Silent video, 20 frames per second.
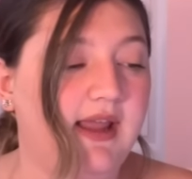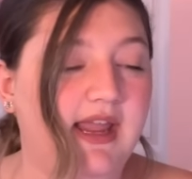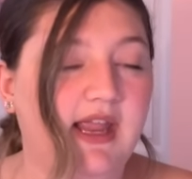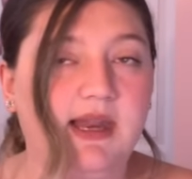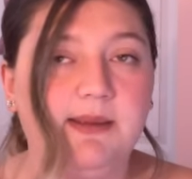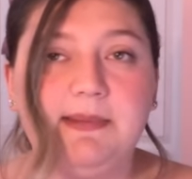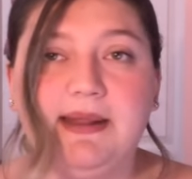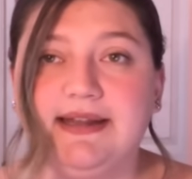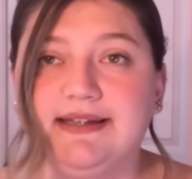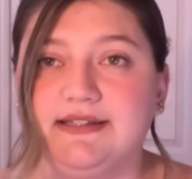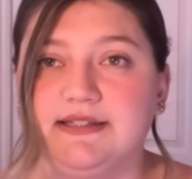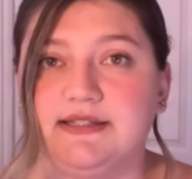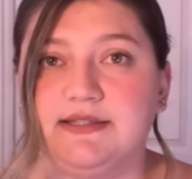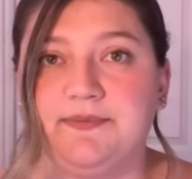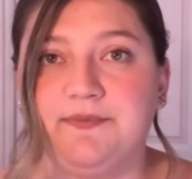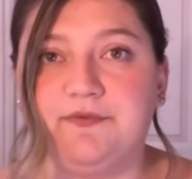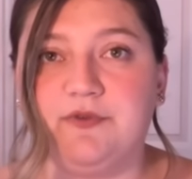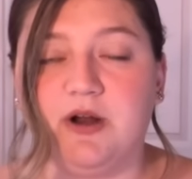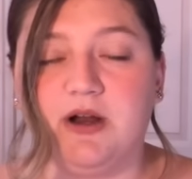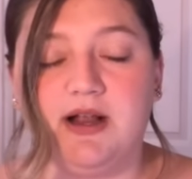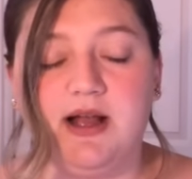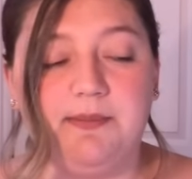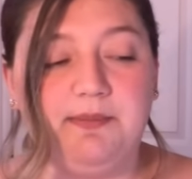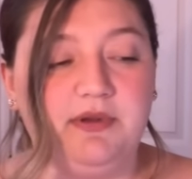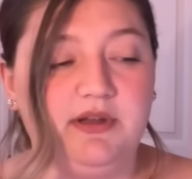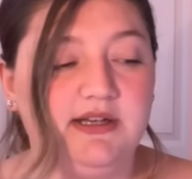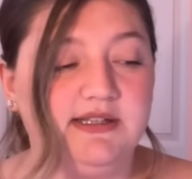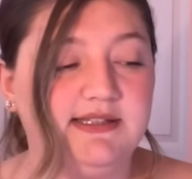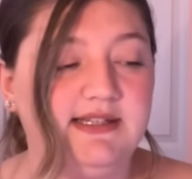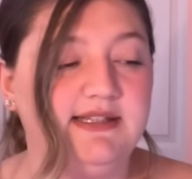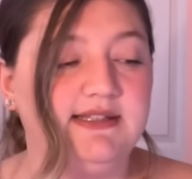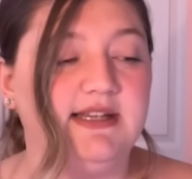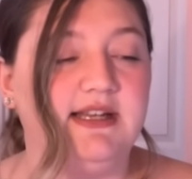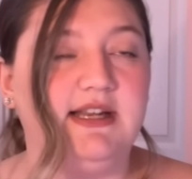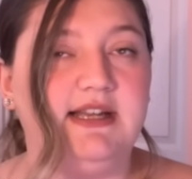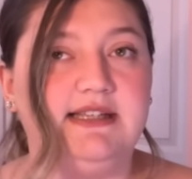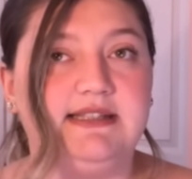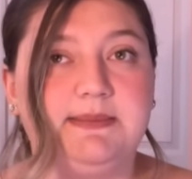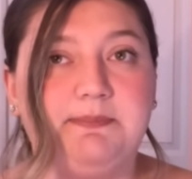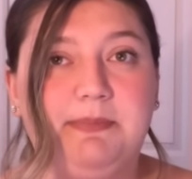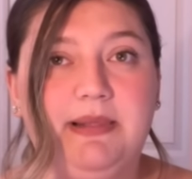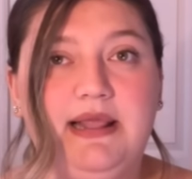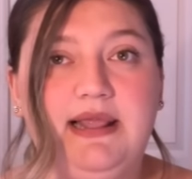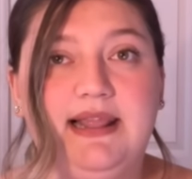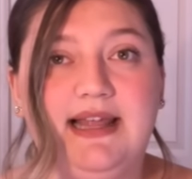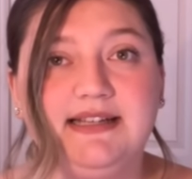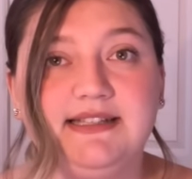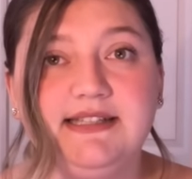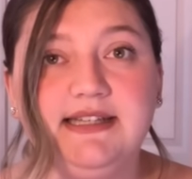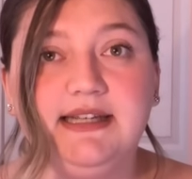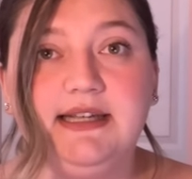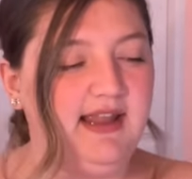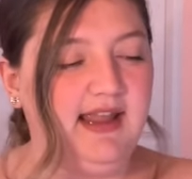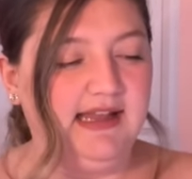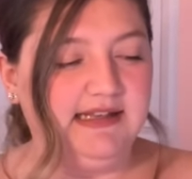80 minutes for a couple in a season is plenty.